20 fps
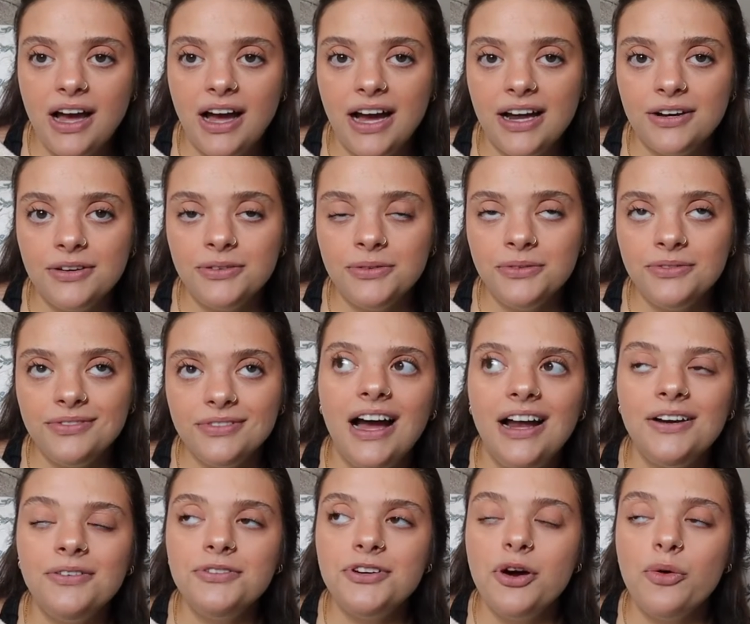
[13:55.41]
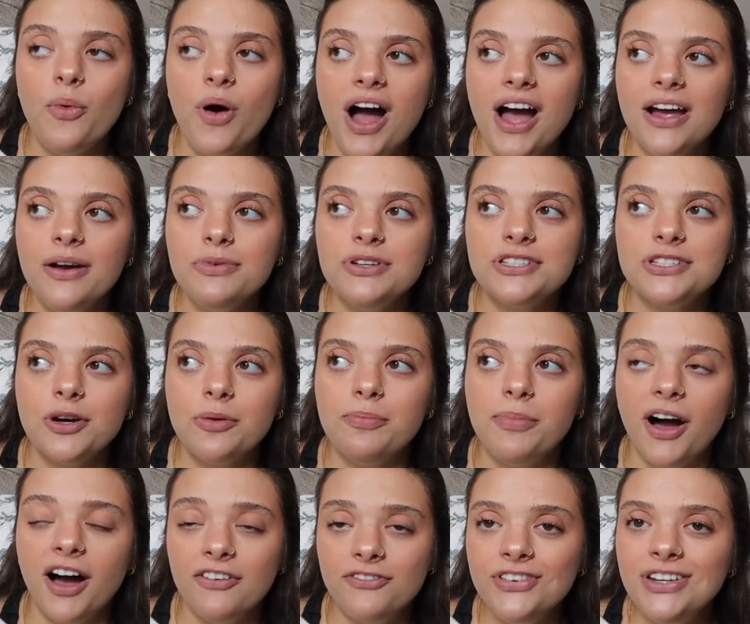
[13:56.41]
I don't know why I was so
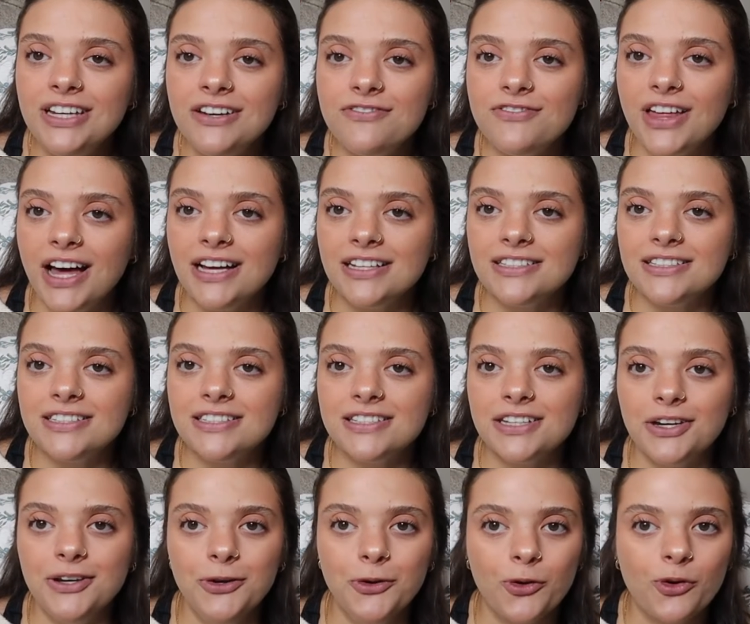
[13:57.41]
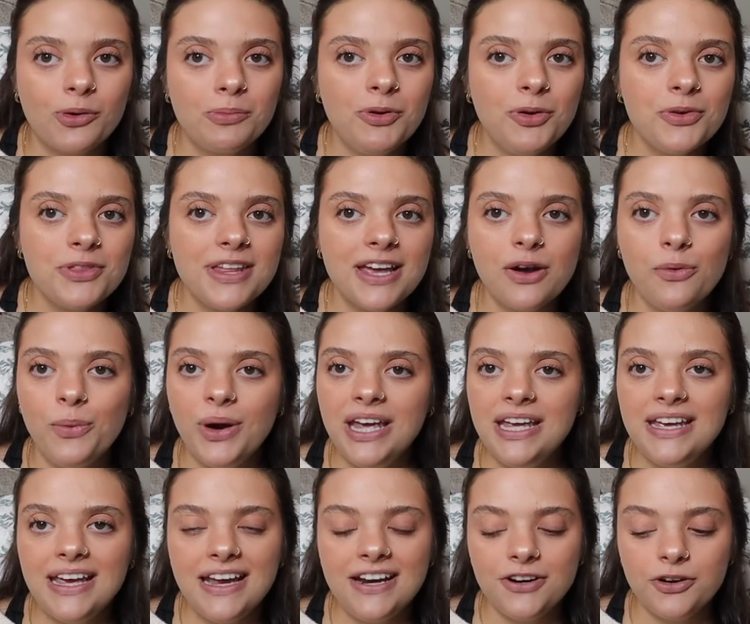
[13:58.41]
puffy, if that's normal with like
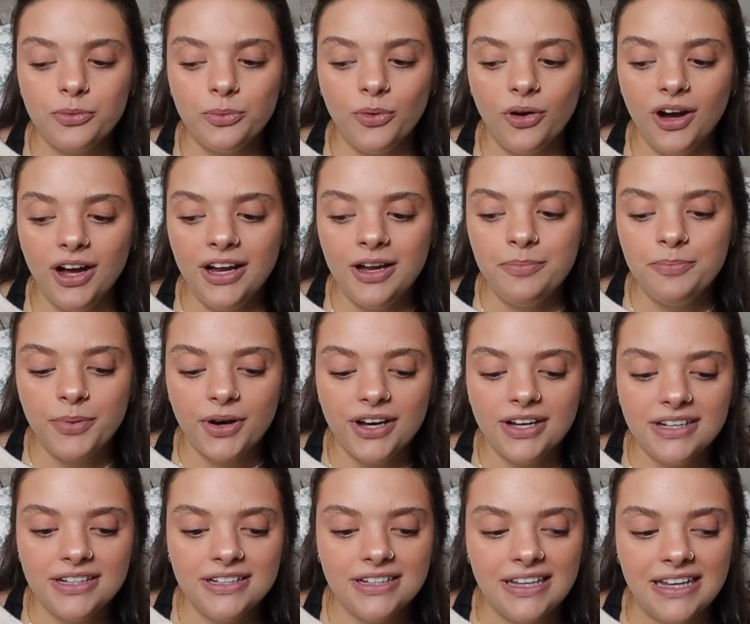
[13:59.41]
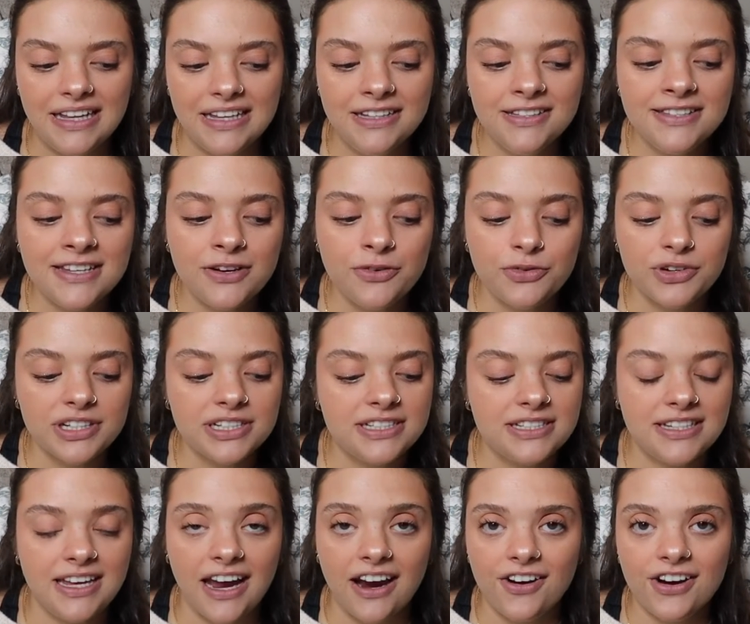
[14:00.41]
weight gain or what, but it's like really
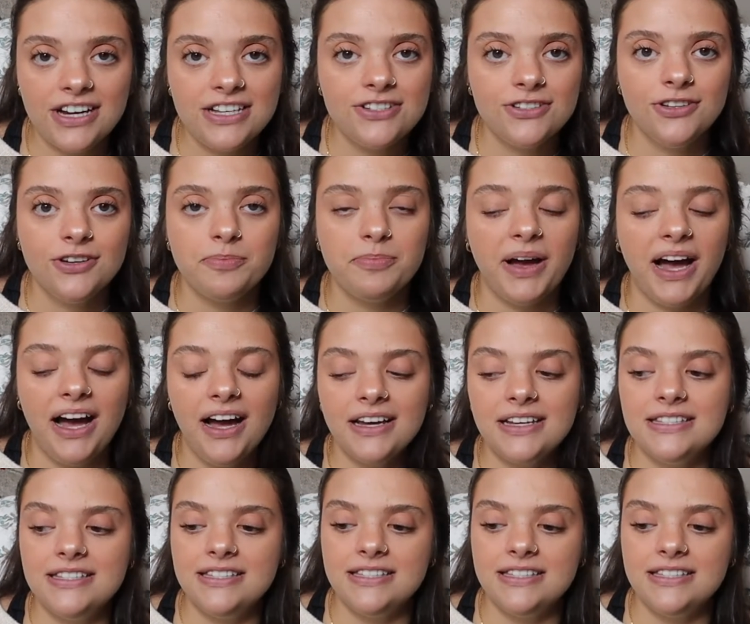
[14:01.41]
scary to look back and